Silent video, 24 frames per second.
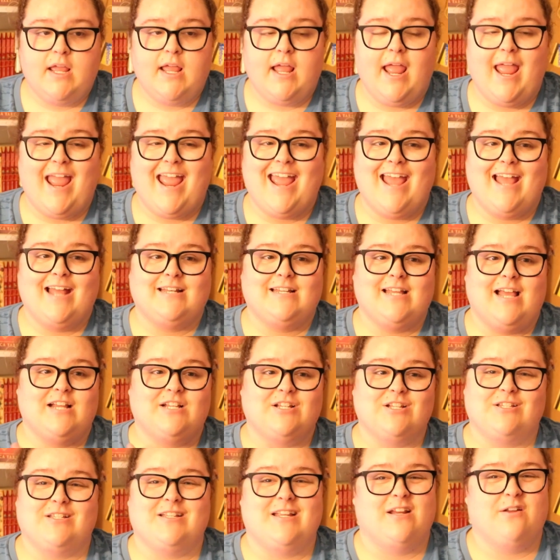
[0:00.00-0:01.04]
and I
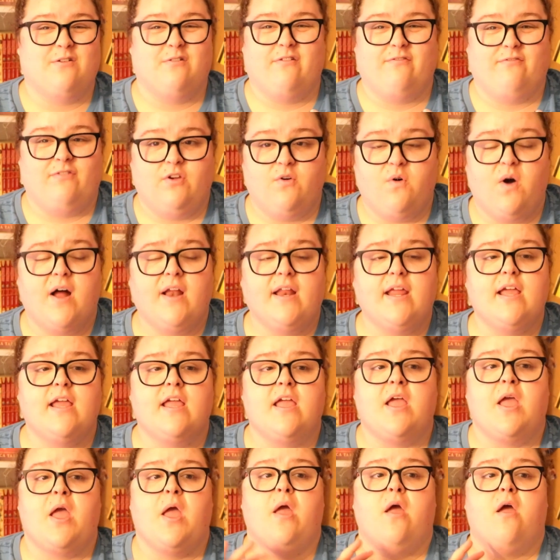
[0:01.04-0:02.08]
just did a review on it
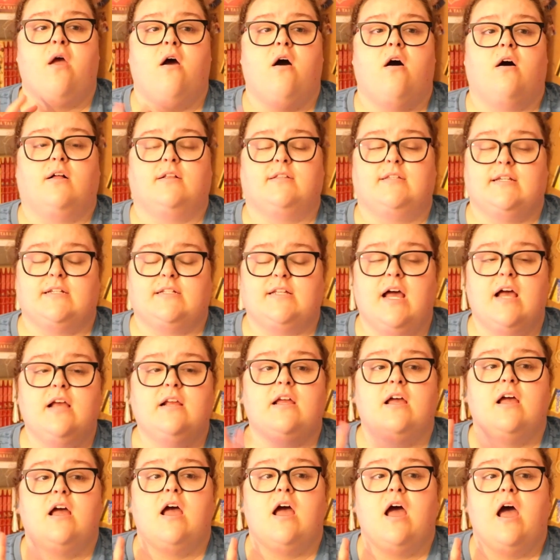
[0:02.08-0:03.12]
on TikTok.
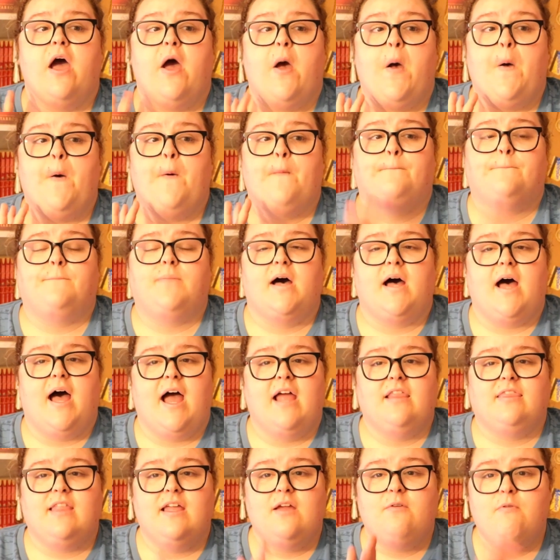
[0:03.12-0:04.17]
But
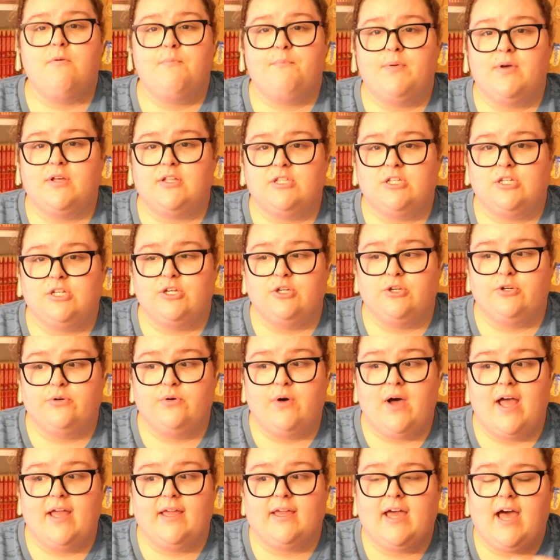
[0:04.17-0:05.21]
I think with book 2,
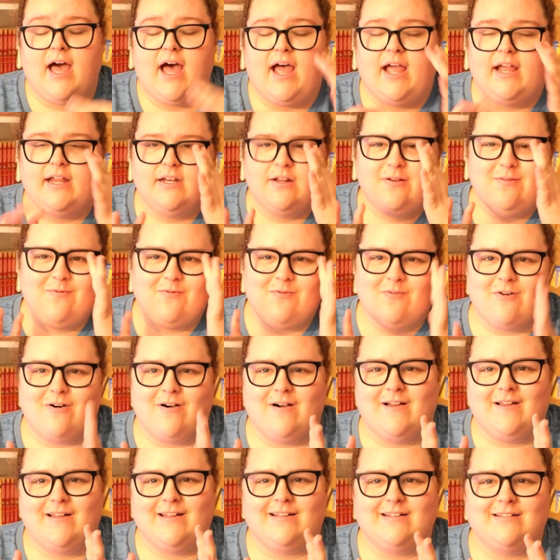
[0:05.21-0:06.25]
I kind of
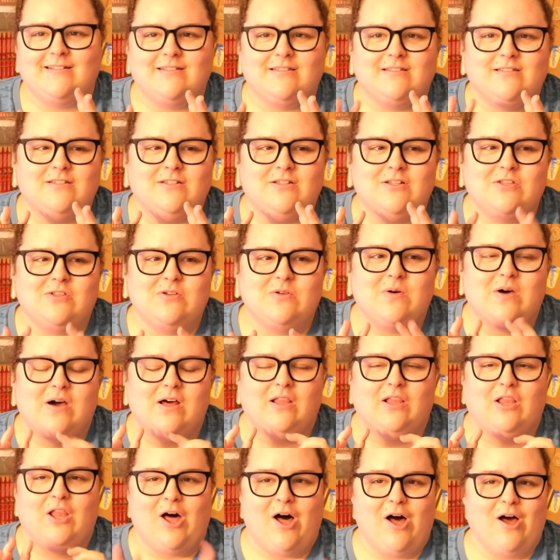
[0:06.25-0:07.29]
want to do a
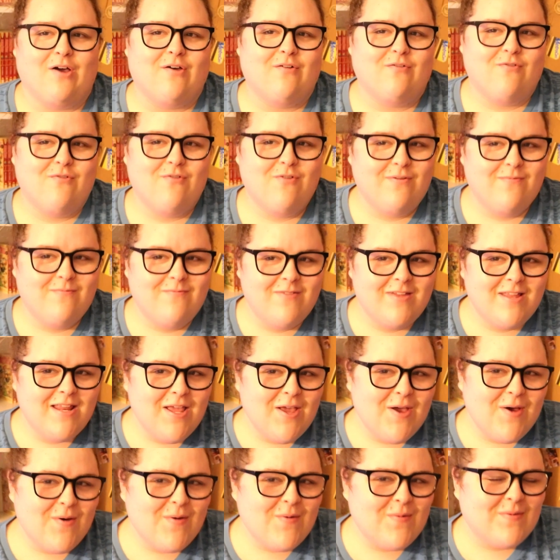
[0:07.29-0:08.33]
long form
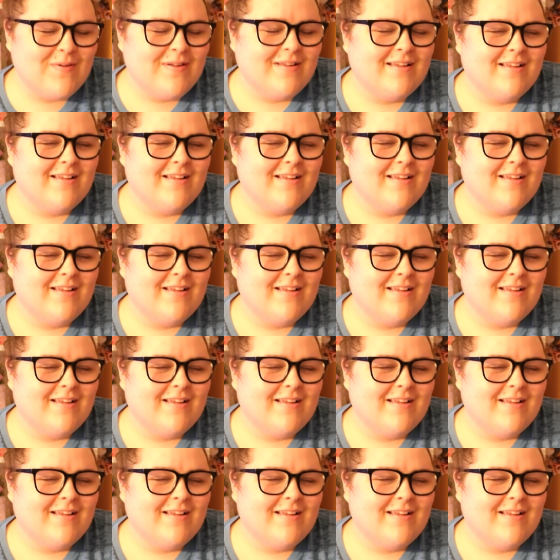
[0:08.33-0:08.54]
video,